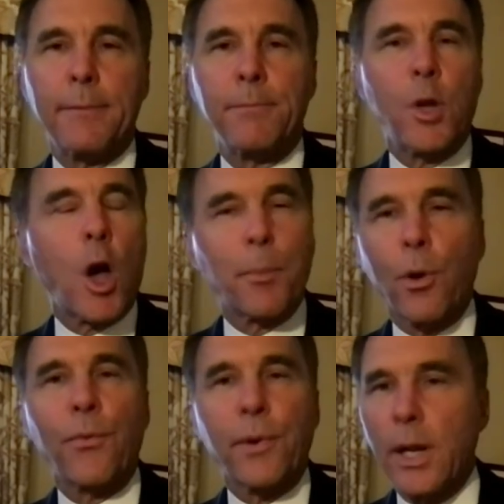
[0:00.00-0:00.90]
not
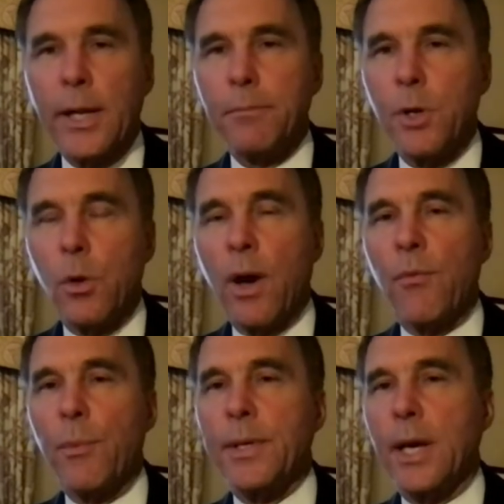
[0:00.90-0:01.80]
perfectly. No
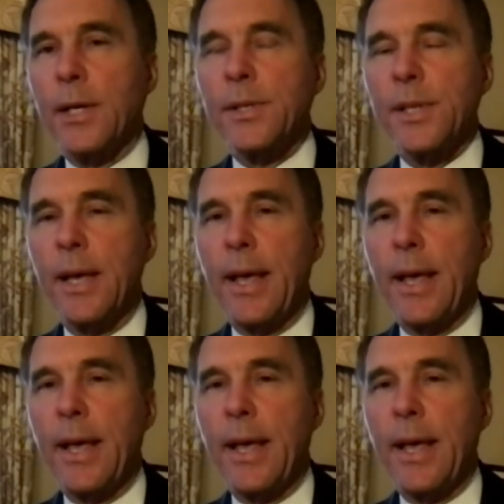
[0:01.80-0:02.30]
government does.